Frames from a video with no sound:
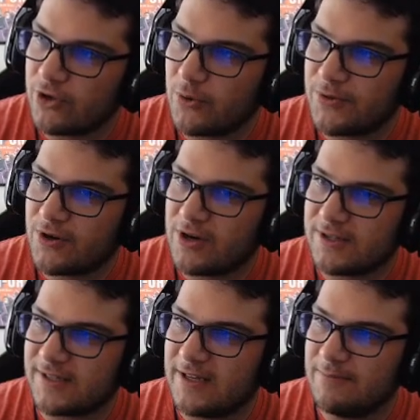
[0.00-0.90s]
lowered the
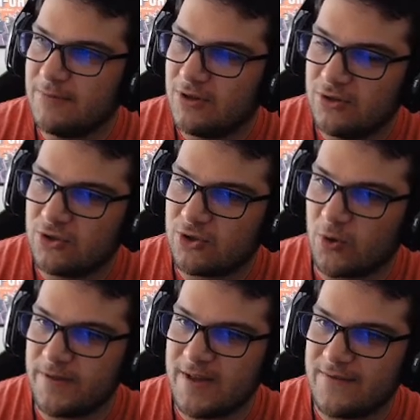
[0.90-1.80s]
cost of him,
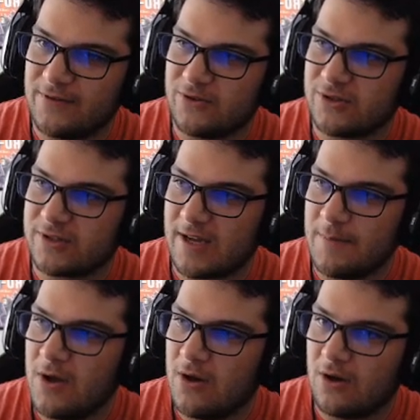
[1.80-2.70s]
shortened the evolution
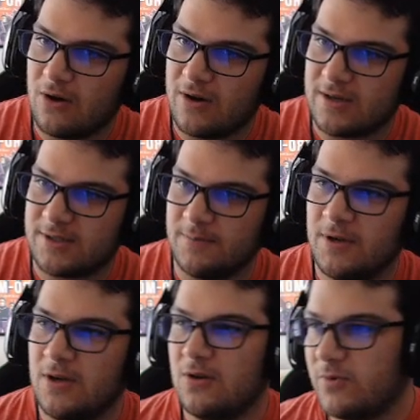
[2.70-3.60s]
time. Awesome.
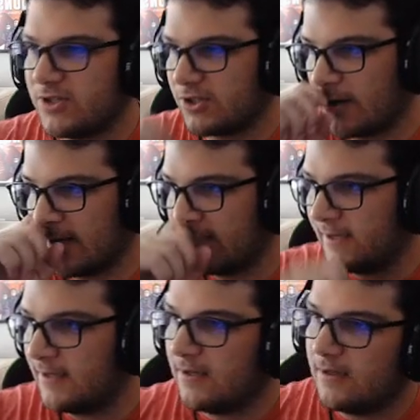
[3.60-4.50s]
We saw
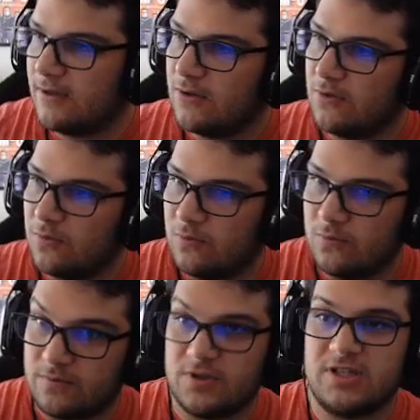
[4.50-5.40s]

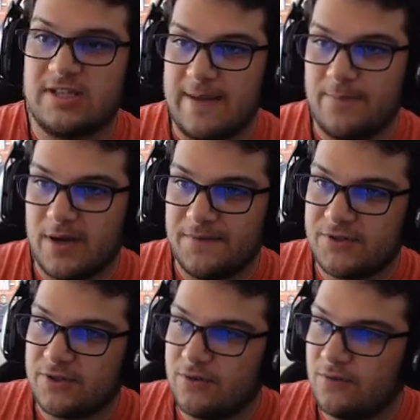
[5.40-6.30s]
the same
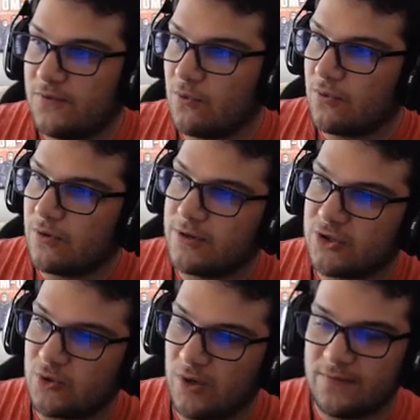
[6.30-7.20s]
buffs for
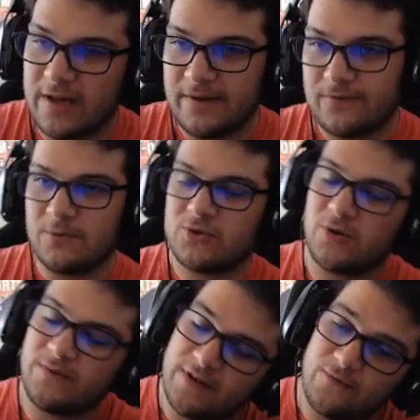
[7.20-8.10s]
Destroy Flying Form.
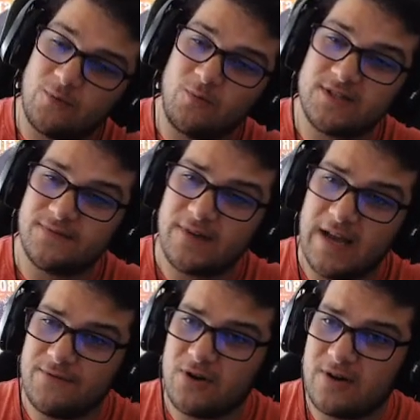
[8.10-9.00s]
Destroy Flying Form was a
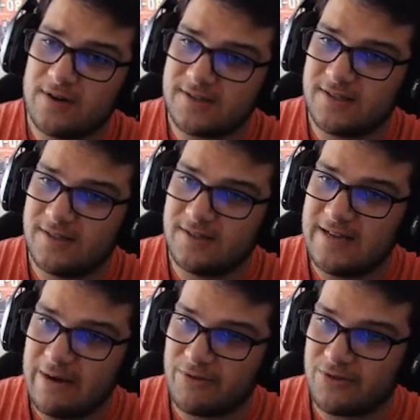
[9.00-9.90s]
5 cost,
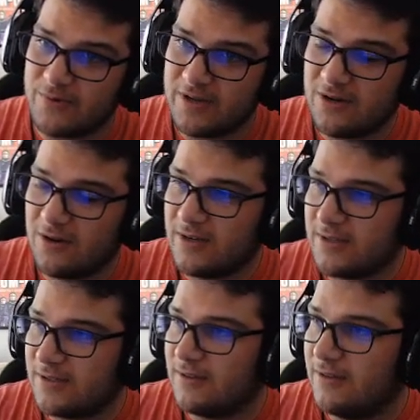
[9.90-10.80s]
now a 3
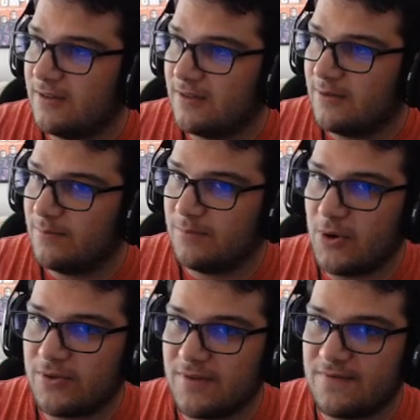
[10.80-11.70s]
cost.
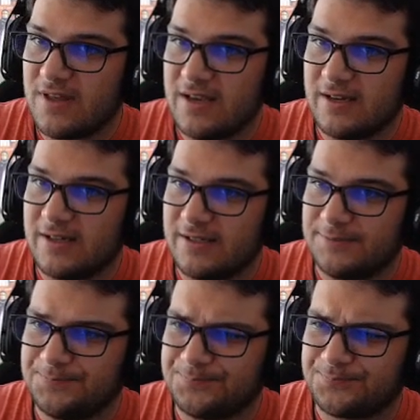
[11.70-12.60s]
Both of
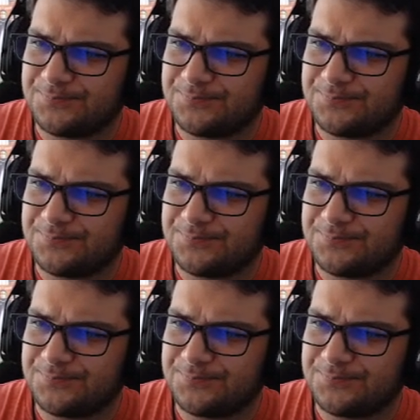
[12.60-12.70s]
the